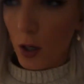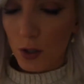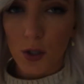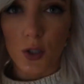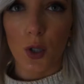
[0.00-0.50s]

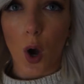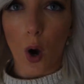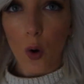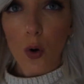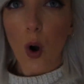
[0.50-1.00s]

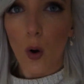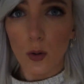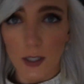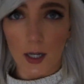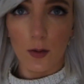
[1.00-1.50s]
so
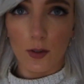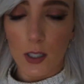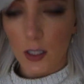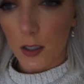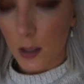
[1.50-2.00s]
cold
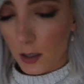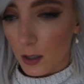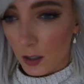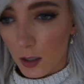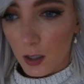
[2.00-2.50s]
out,
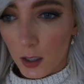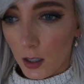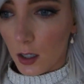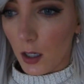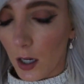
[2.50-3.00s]

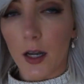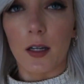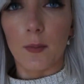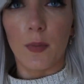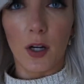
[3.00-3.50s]
I
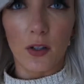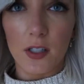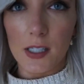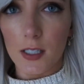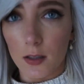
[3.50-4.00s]
can
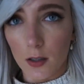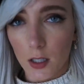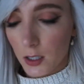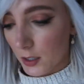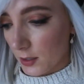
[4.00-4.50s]
barely deal.
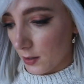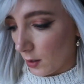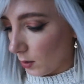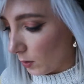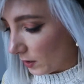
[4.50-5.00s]

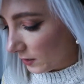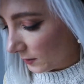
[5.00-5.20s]
So